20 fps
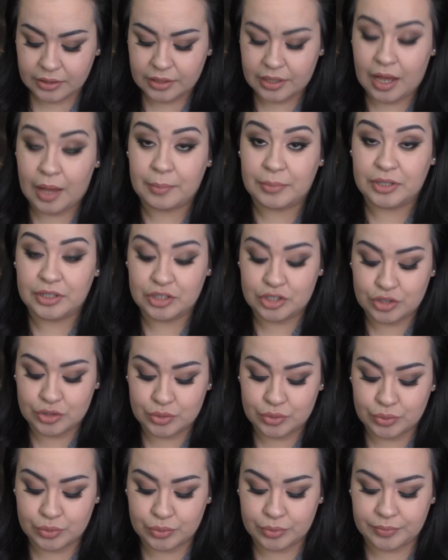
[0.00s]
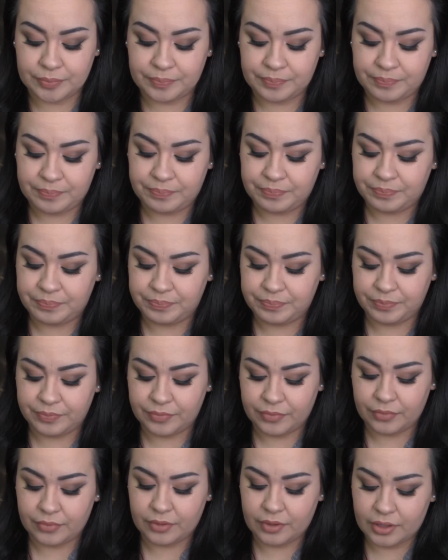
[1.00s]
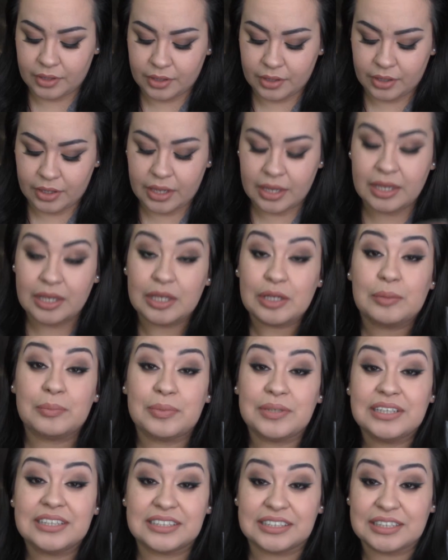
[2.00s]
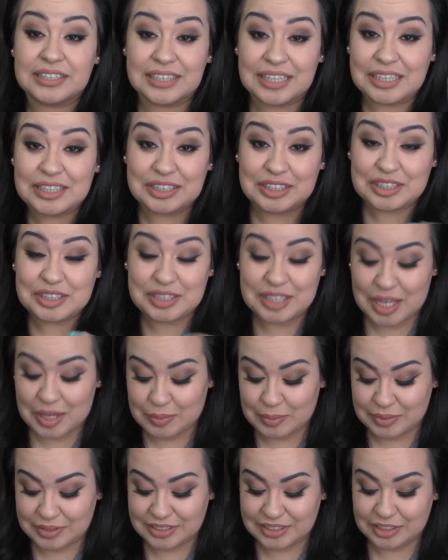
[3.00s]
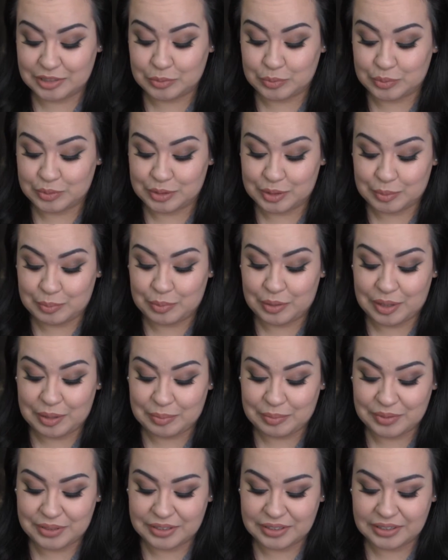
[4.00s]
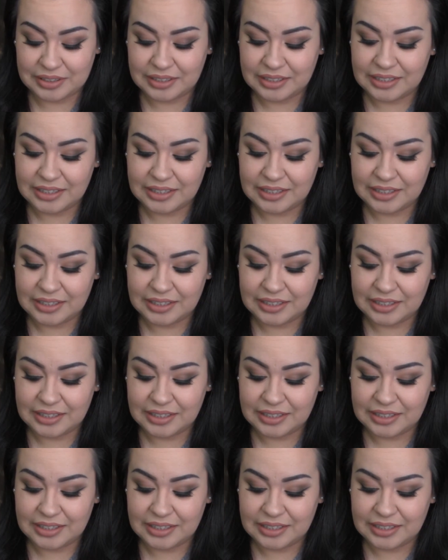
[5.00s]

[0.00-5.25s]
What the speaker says: I'm going to do Ibiza next to that one. It's a really bright pink.